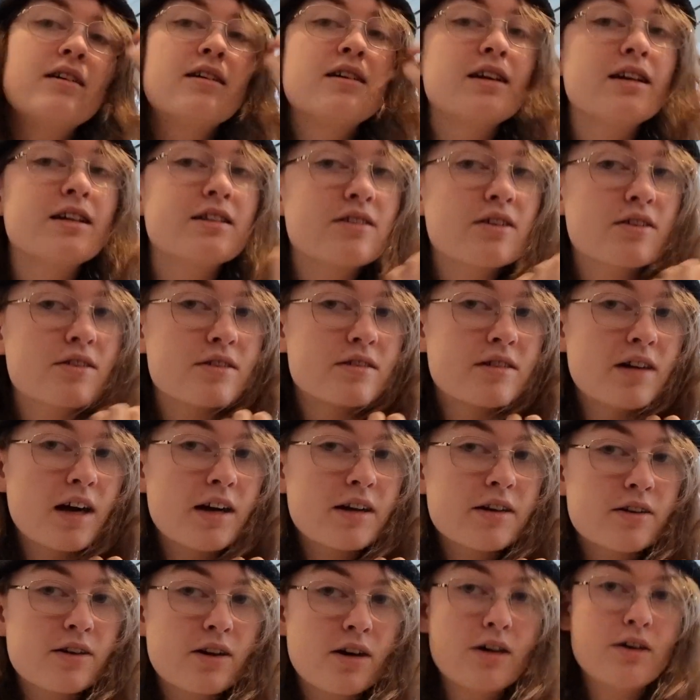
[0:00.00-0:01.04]
It does
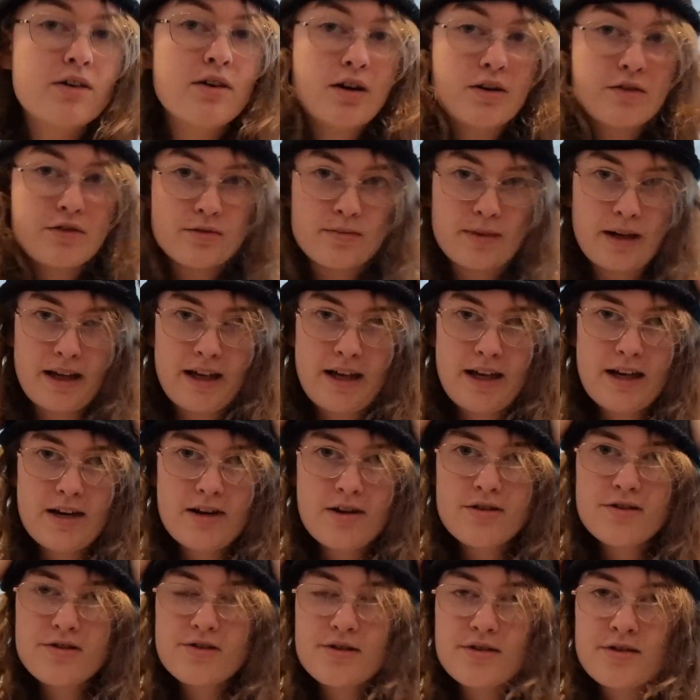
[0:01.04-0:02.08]
not go over my
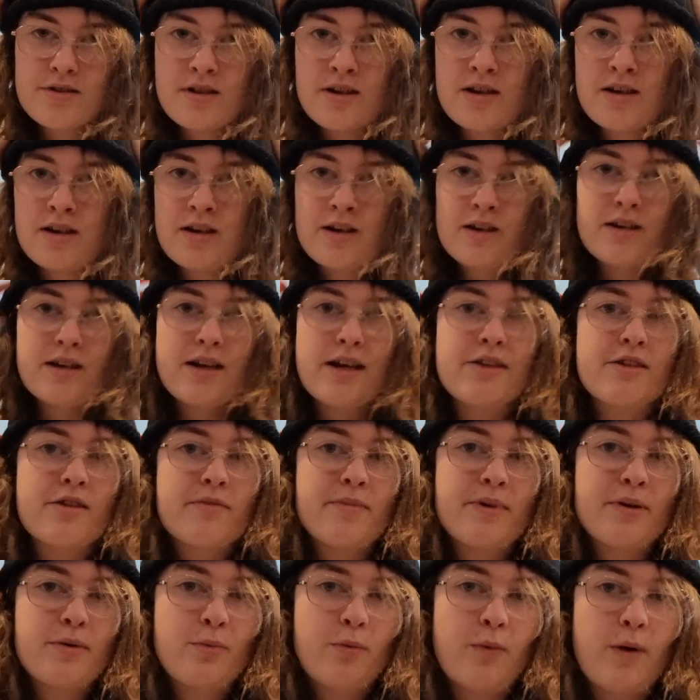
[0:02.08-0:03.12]
ears. It's a
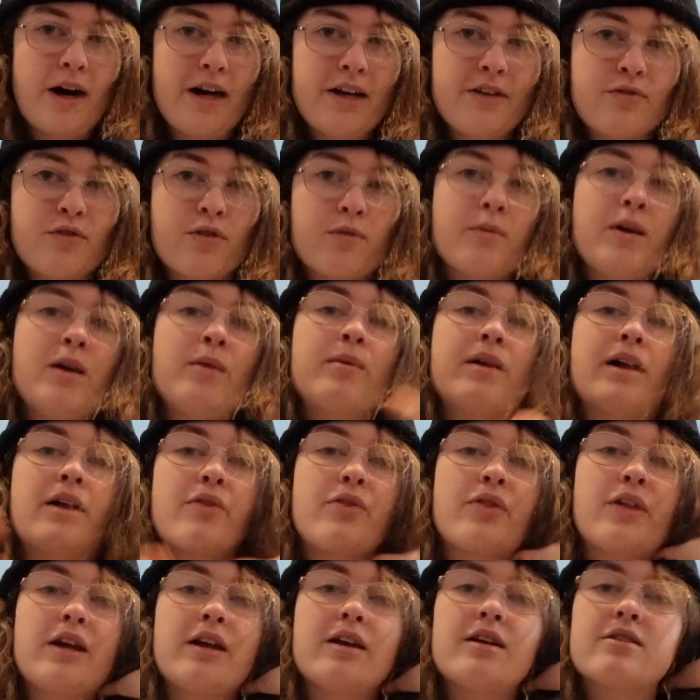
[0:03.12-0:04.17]
bit wide for me, but I
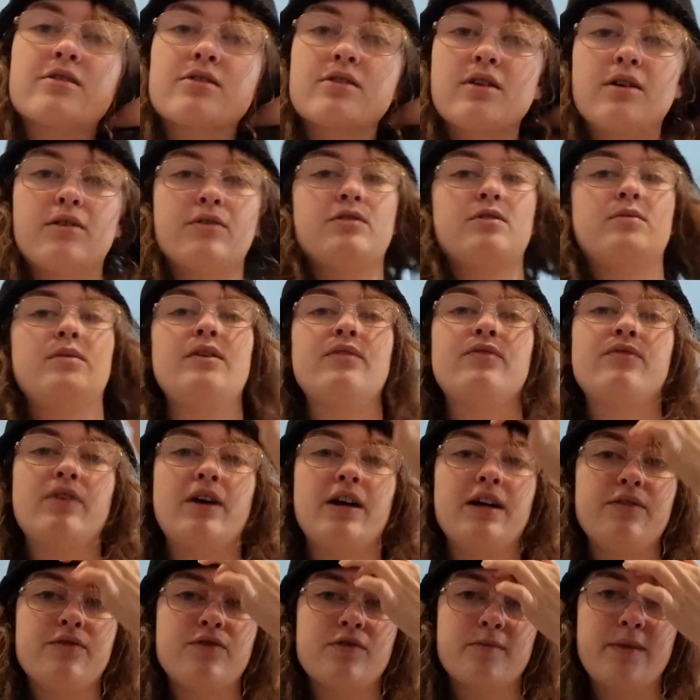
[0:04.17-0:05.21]
think it's going to be
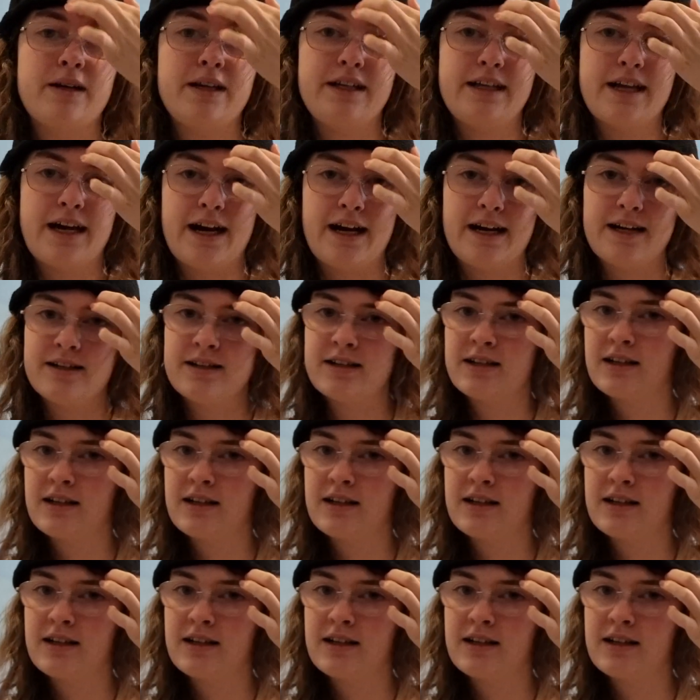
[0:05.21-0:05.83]
fine for my dad.